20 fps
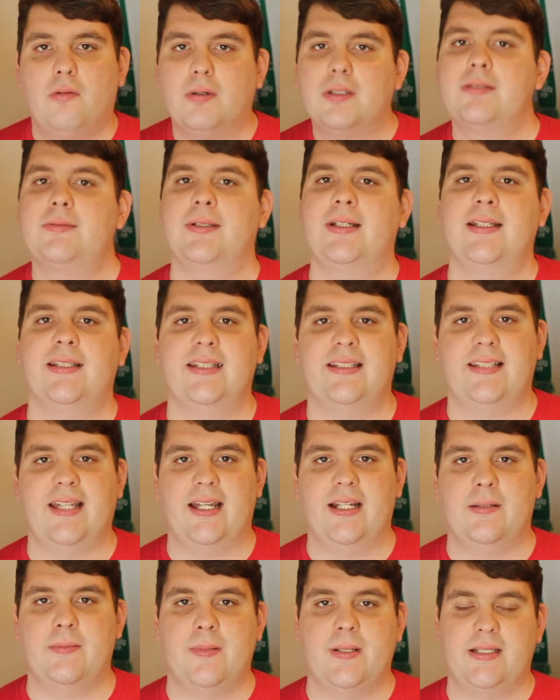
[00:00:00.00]
Once we get the
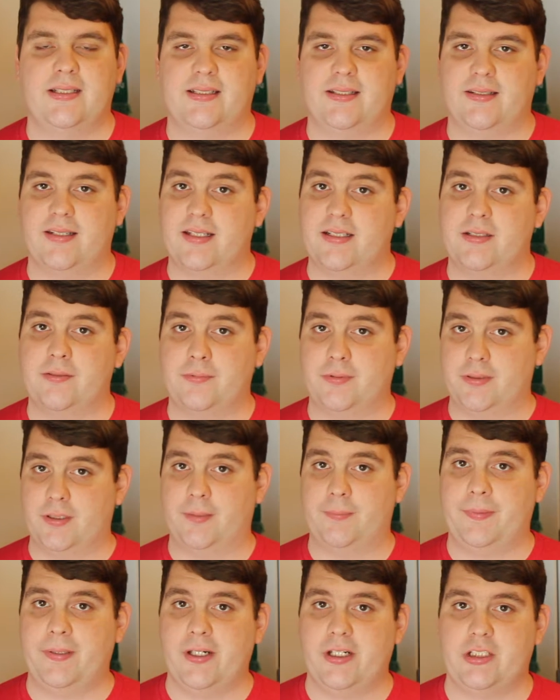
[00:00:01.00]
database connected with
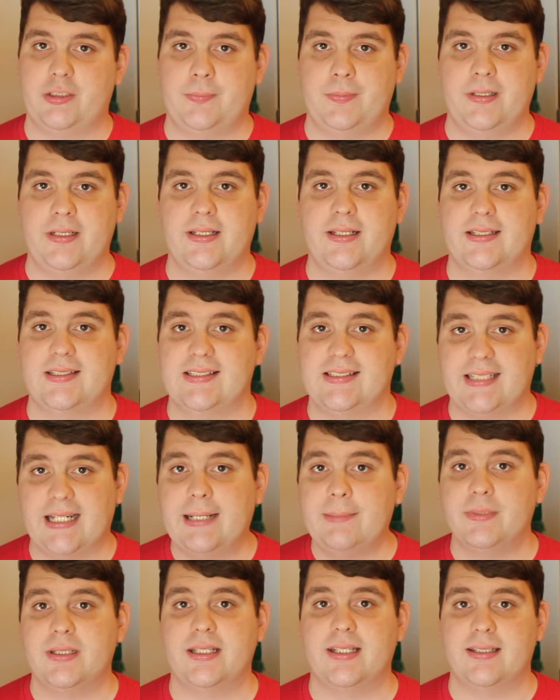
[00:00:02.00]
our PHP, it's
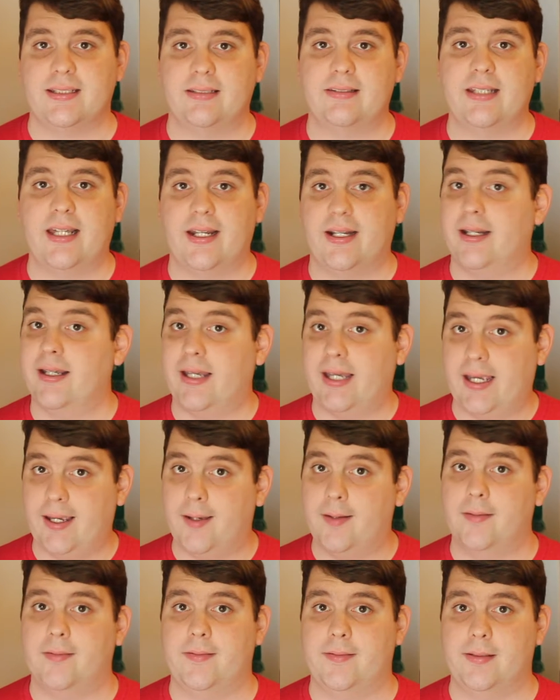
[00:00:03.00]
time to get the data
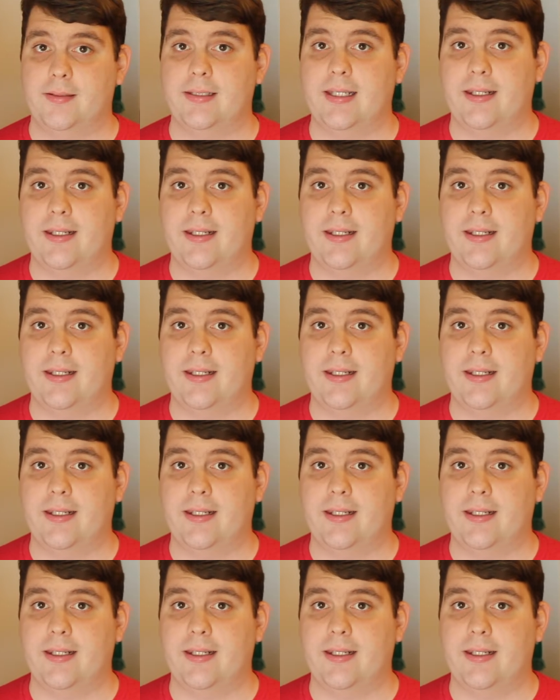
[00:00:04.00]
out of the